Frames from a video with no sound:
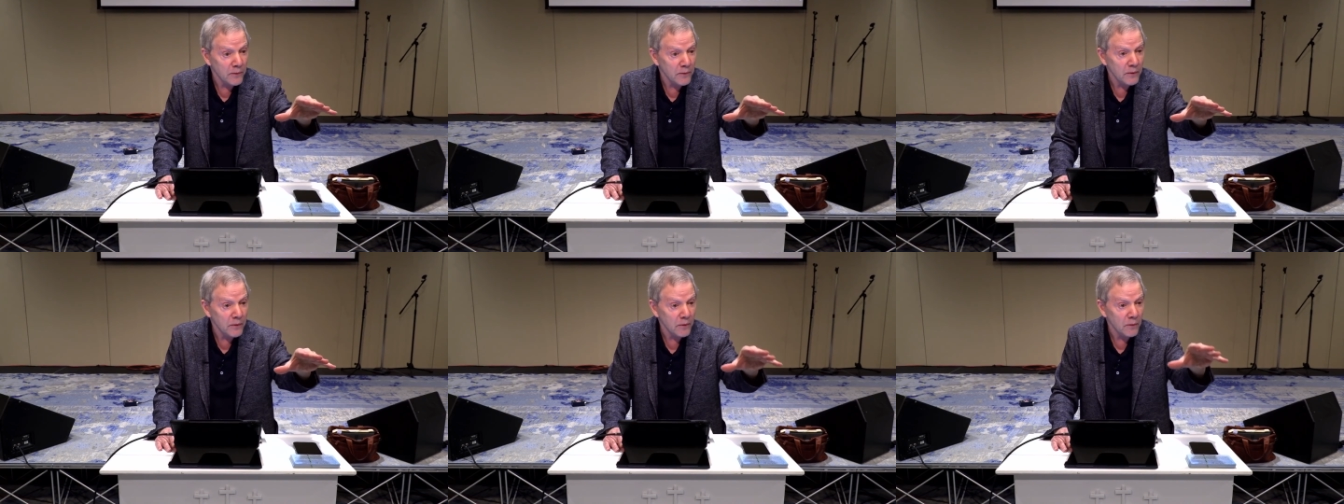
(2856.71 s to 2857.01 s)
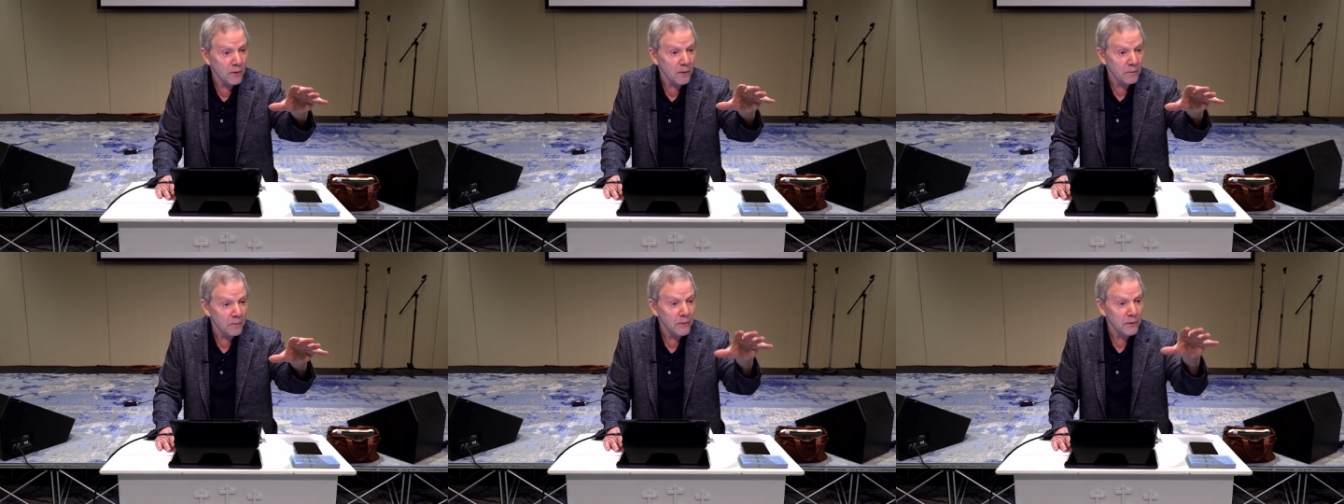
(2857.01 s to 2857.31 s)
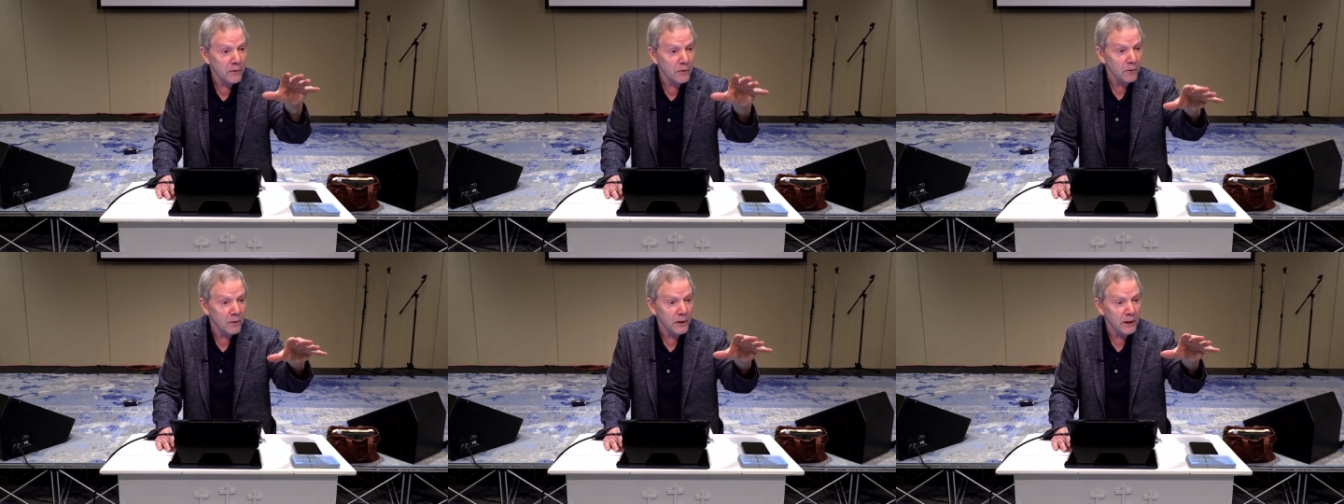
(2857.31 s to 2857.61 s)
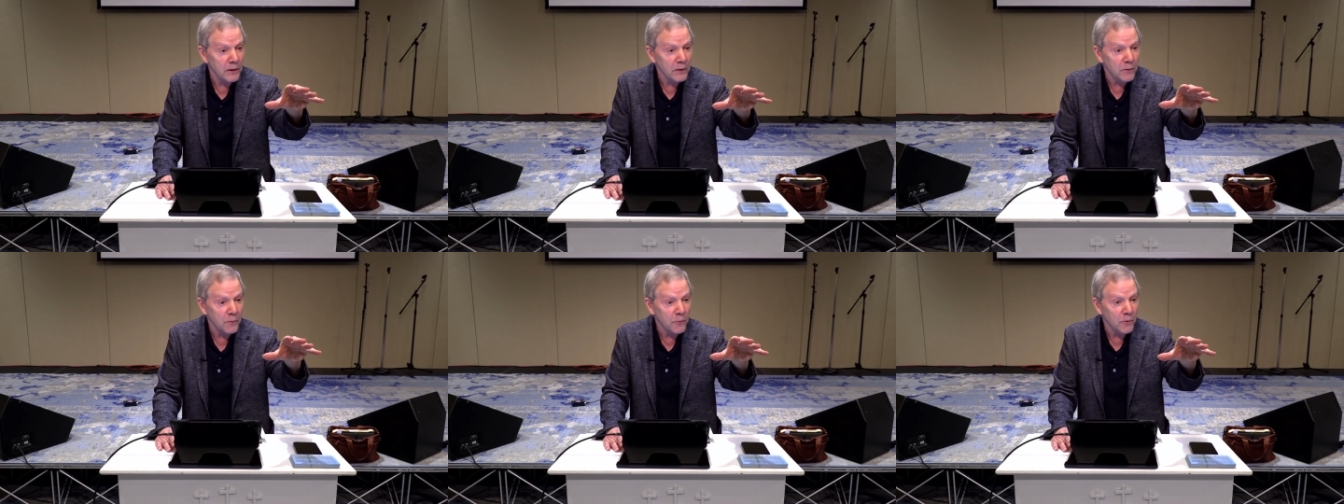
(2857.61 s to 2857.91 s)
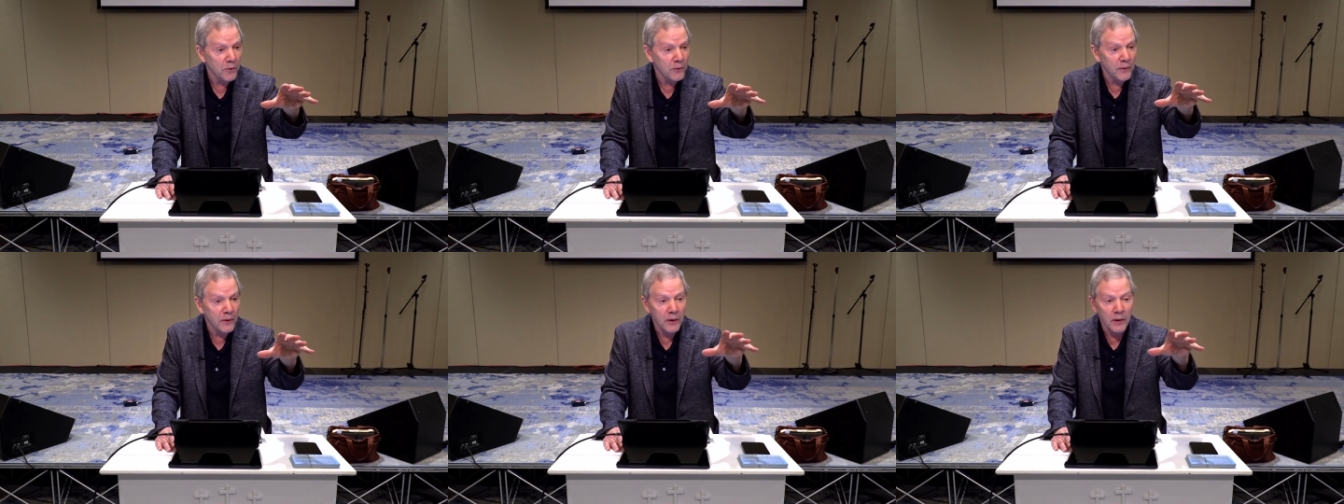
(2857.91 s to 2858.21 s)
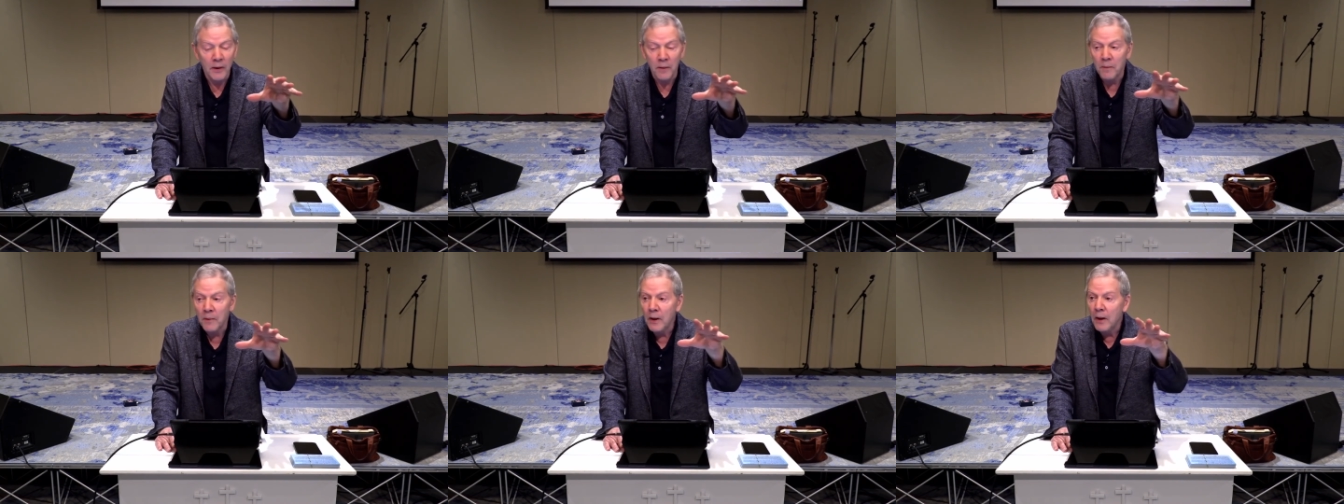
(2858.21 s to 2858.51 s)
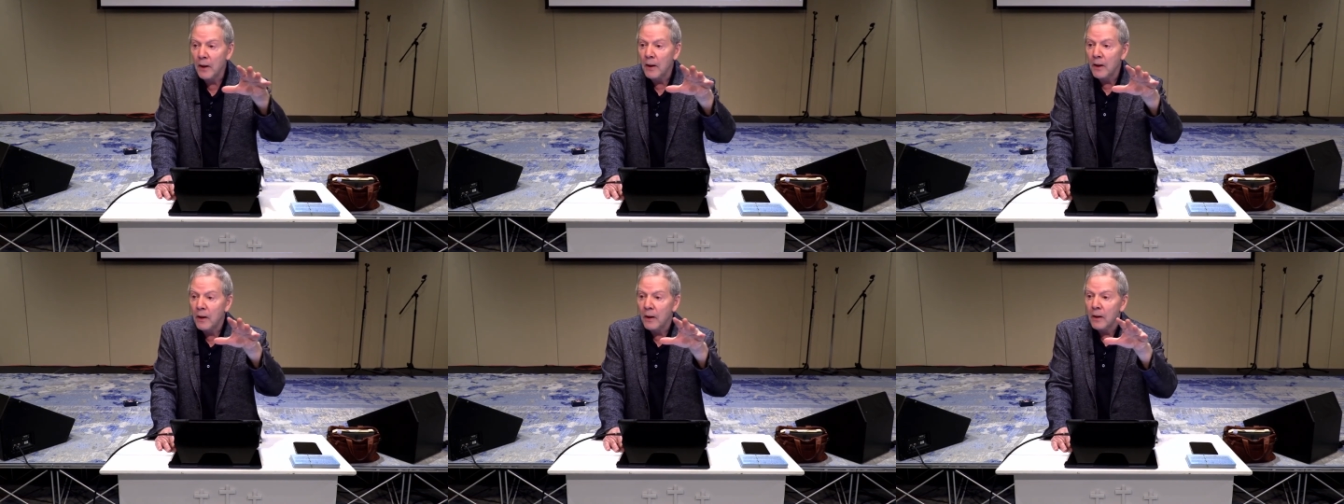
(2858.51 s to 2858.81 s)
So I'm so glad you brought that up.
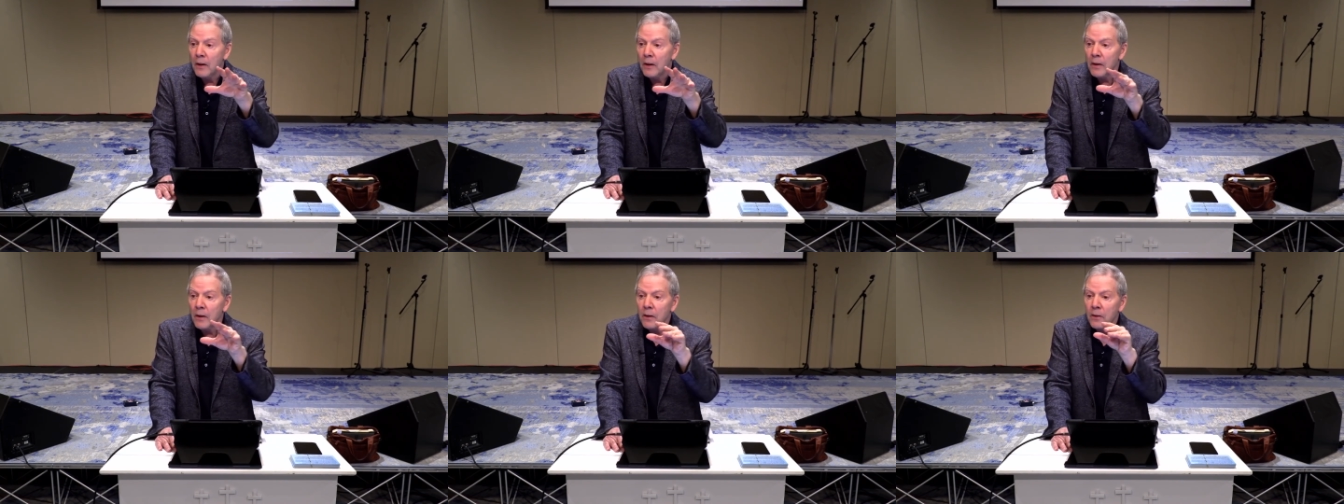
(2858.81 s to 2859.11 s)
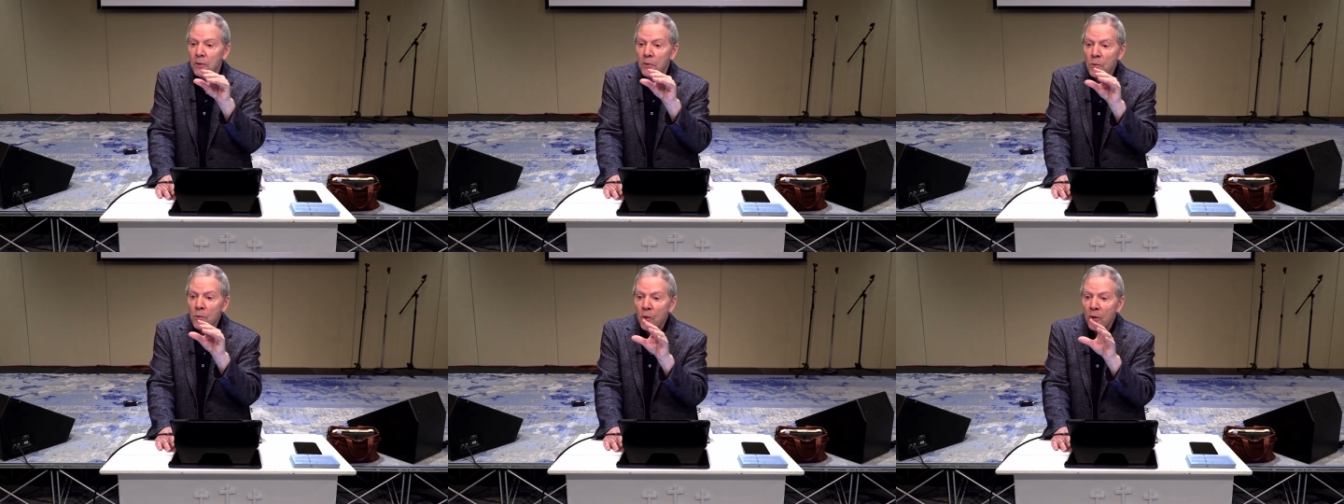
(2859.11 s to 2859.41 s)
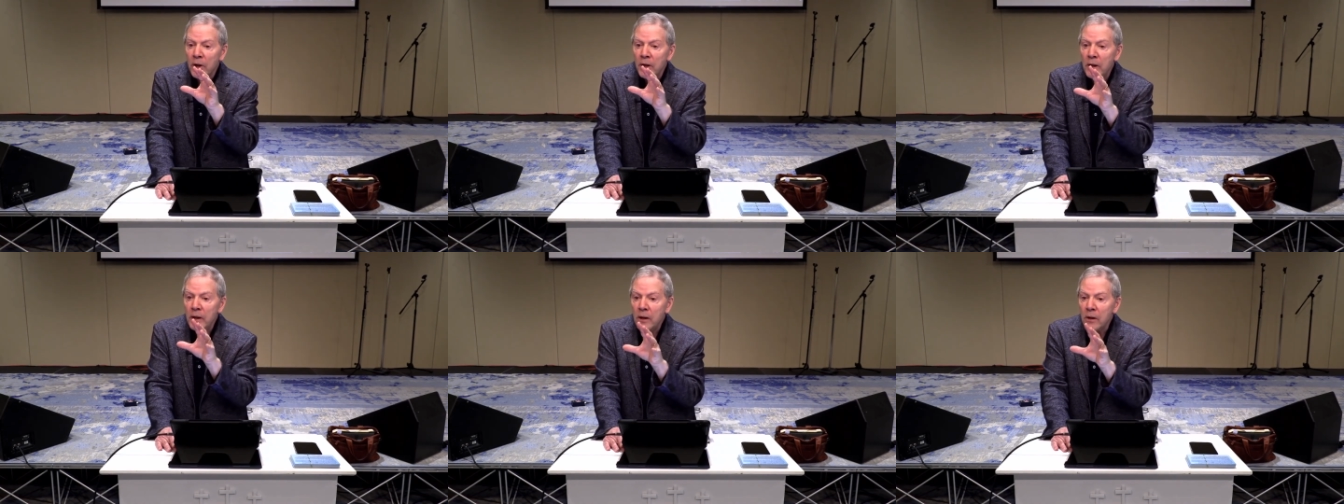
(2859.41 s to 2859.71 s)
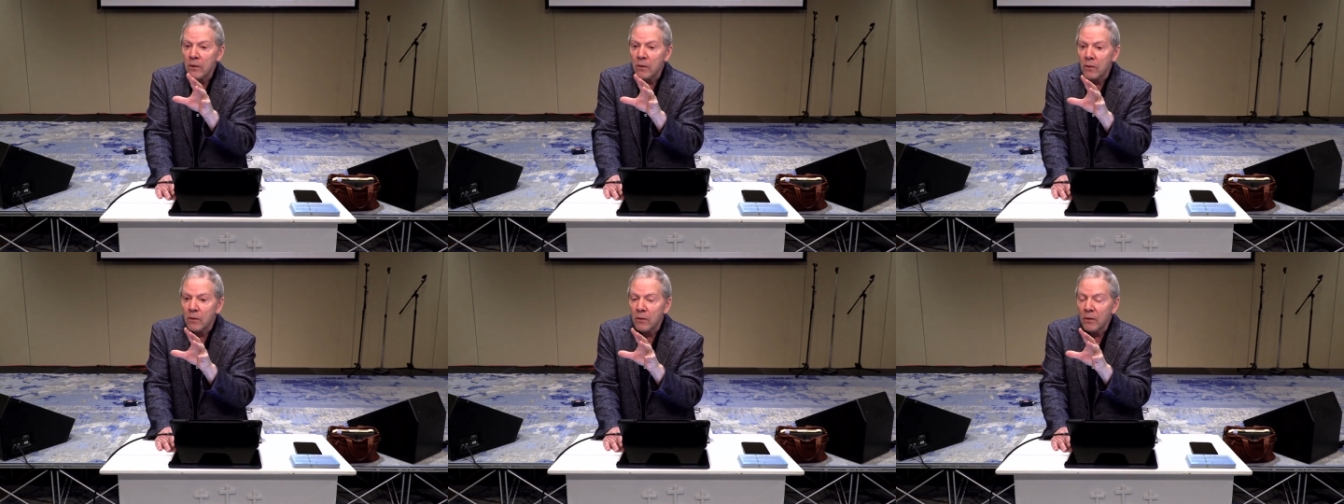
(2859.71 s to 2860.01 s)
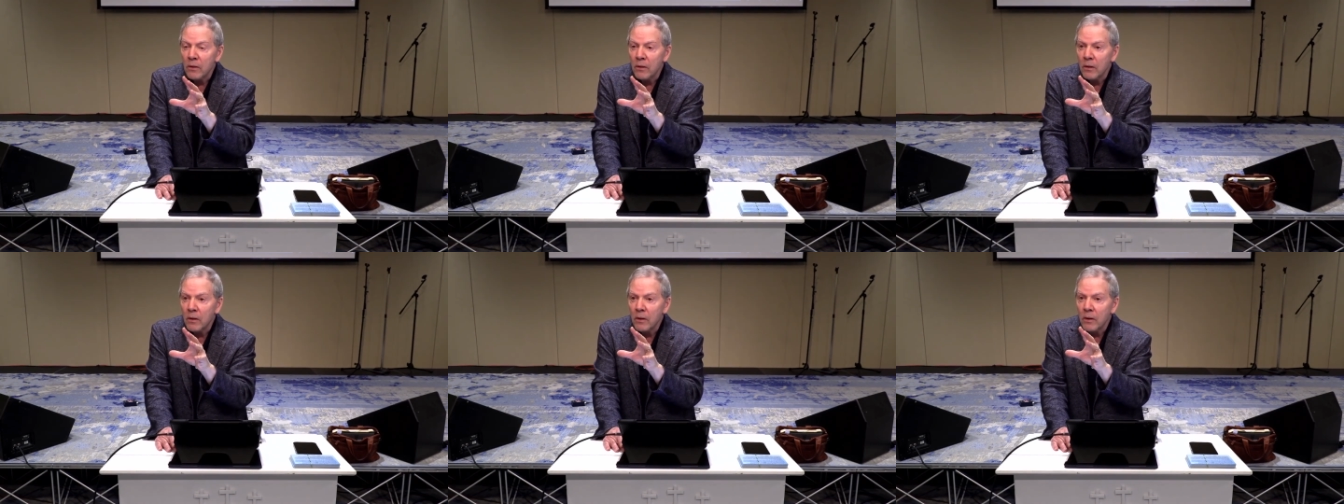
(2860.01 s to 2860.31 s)
You are here